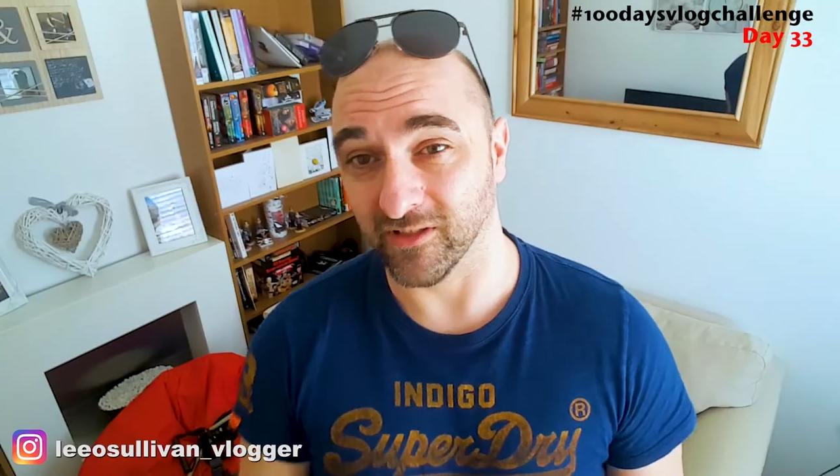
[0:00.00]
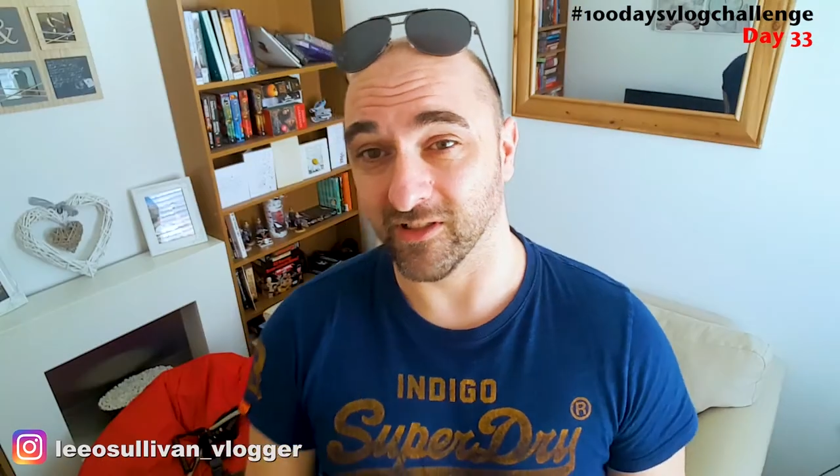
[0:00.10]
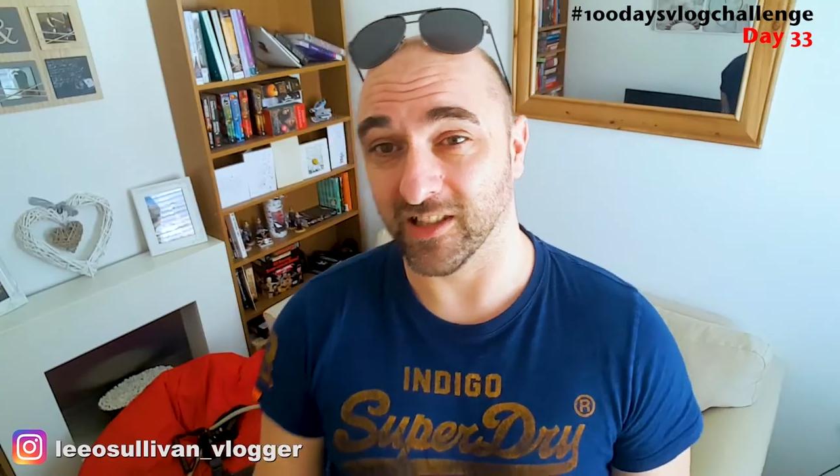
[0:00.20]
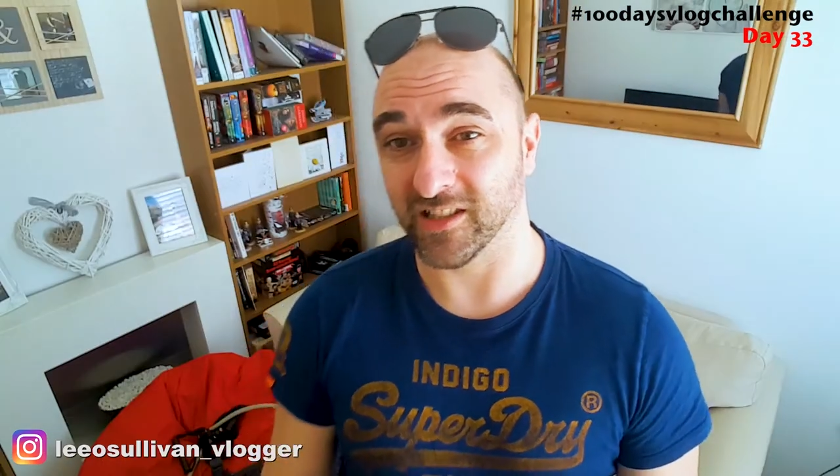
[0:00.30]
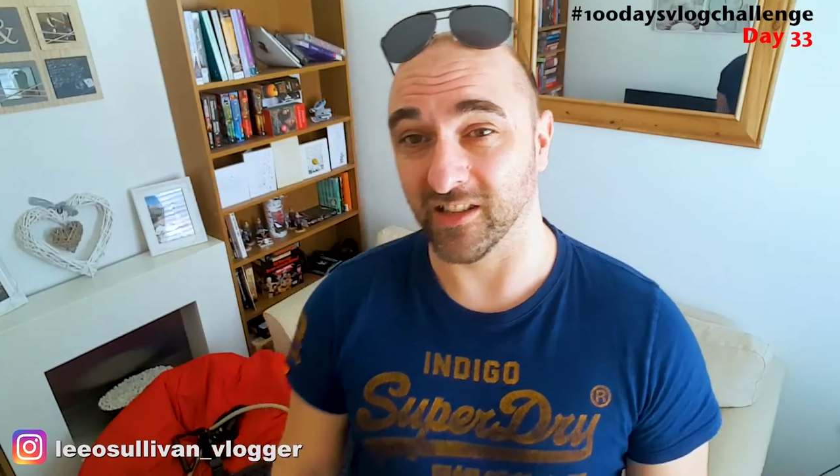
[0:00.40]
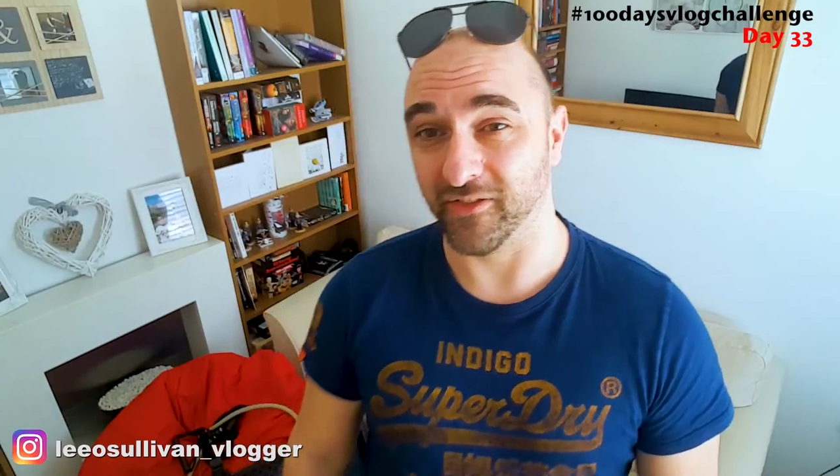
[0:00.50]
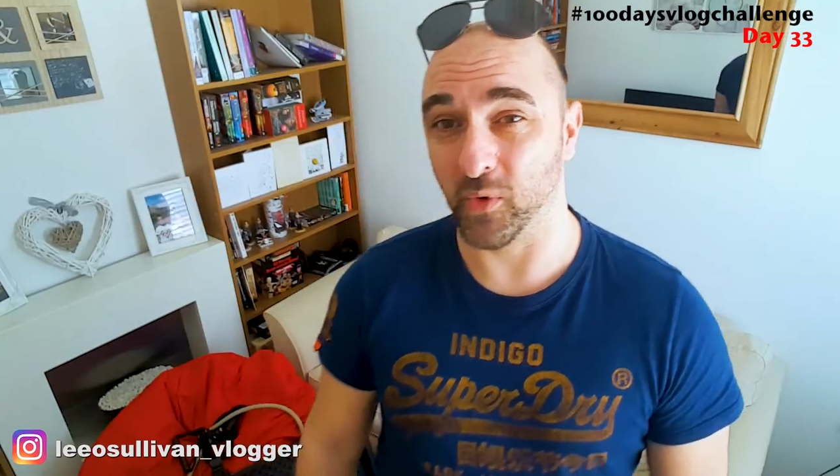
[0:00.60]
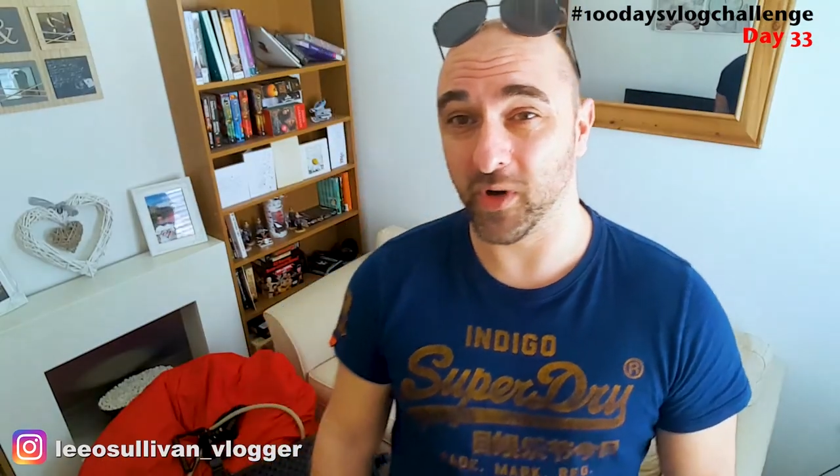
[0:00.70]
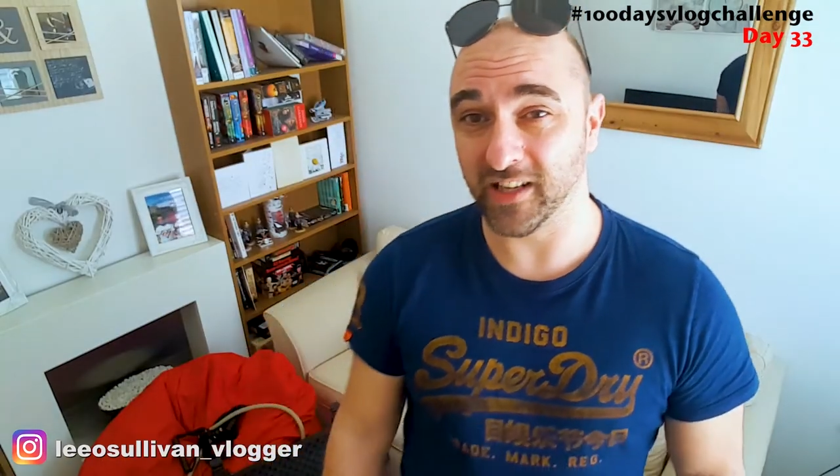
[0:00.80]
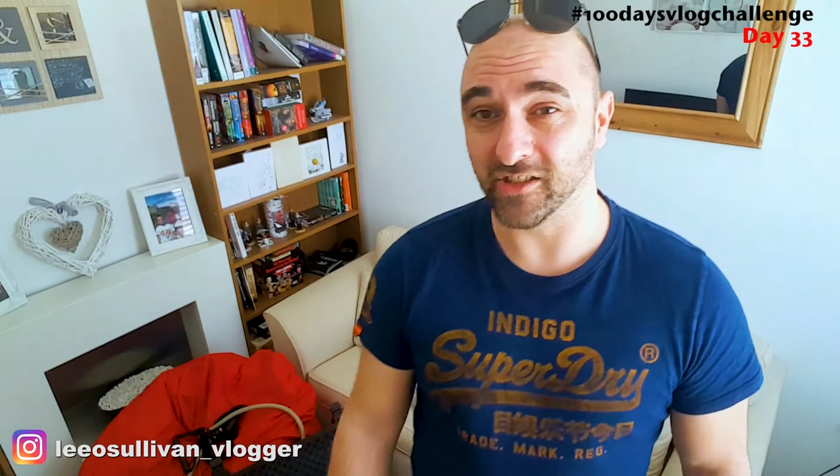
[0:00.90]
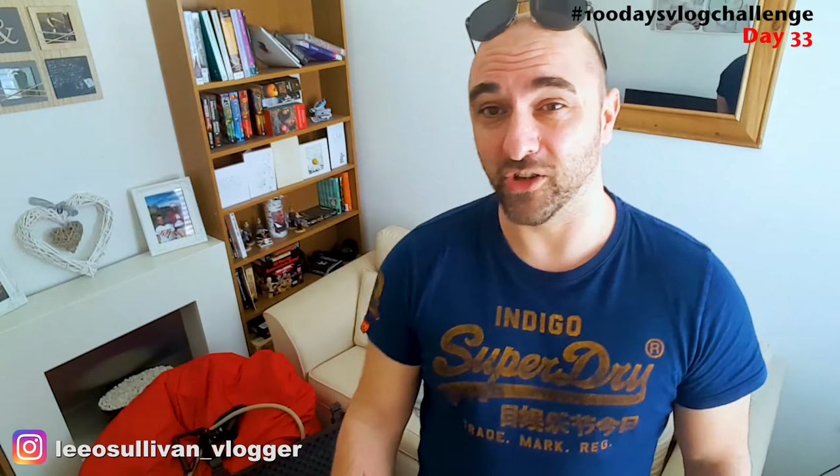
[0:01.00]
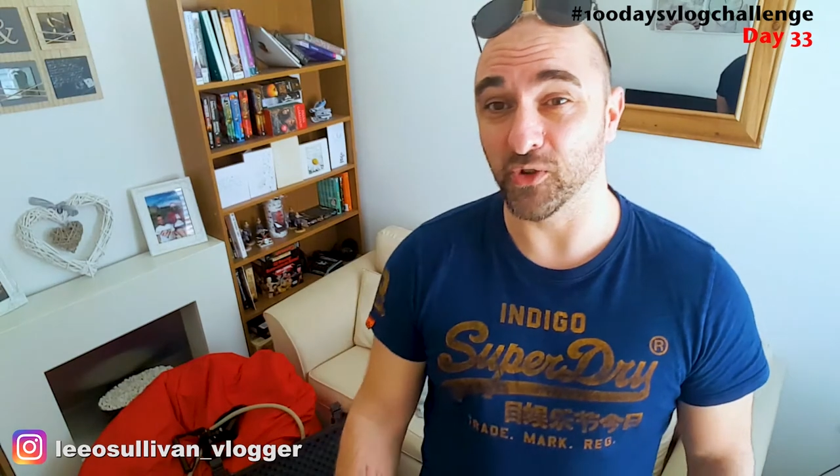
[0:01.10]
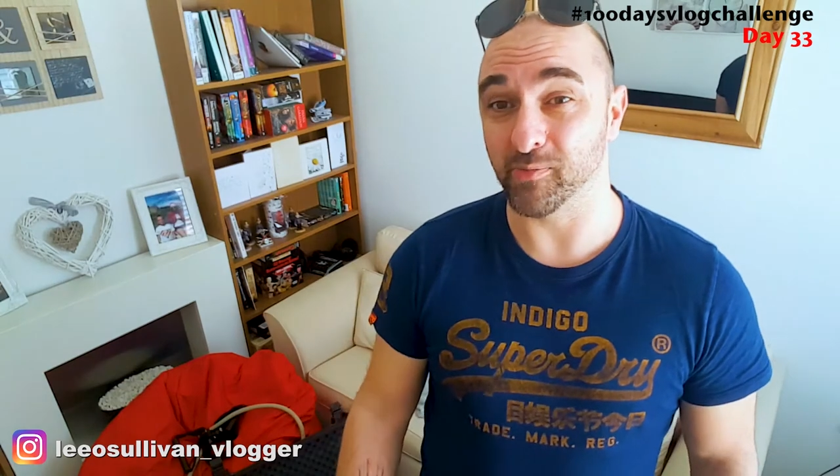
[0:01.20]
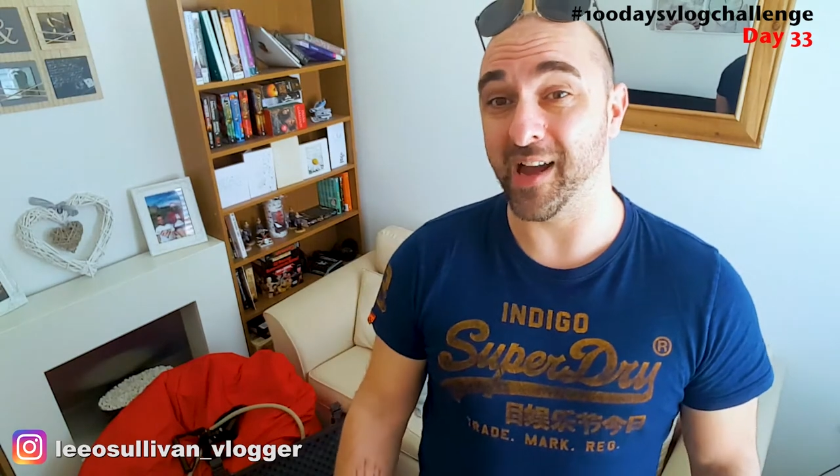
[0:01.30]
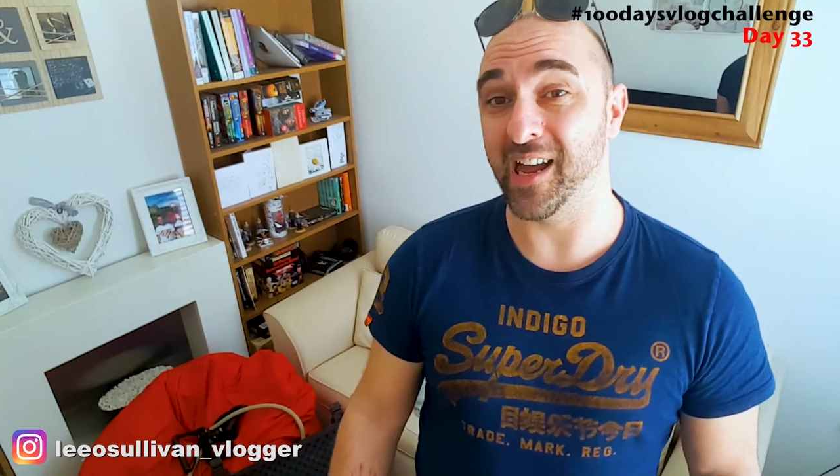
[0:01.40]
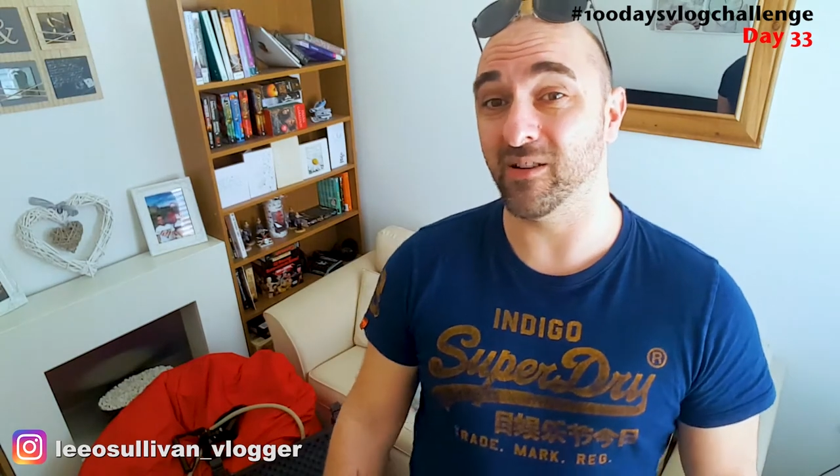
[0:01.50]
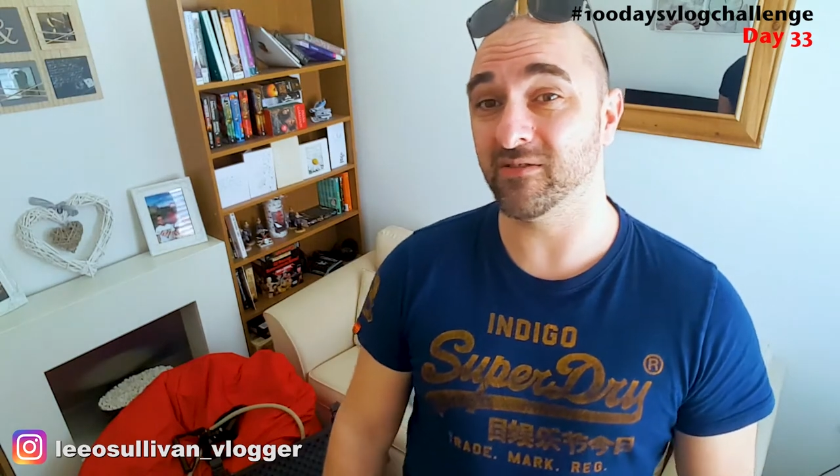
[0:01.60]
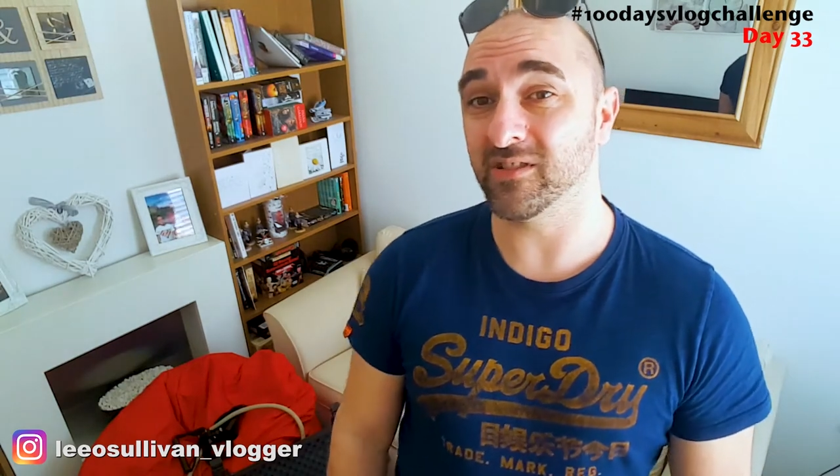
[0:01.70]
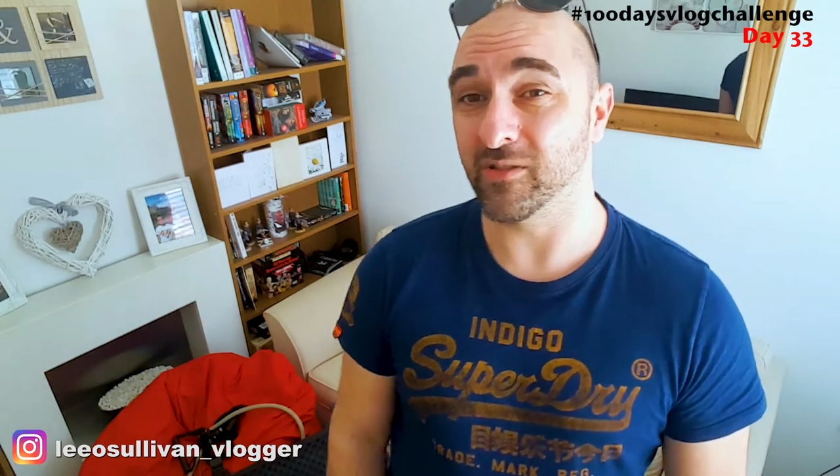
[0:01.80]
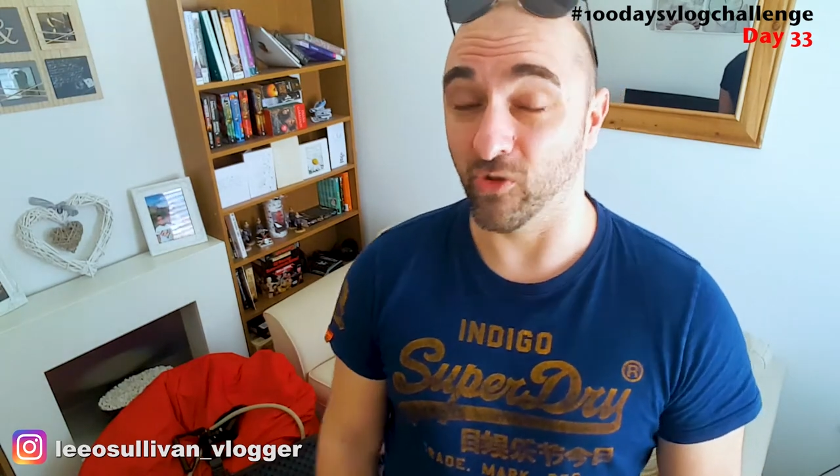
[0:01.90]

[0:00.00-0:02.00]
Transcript: All right, so if you're willing to lose £1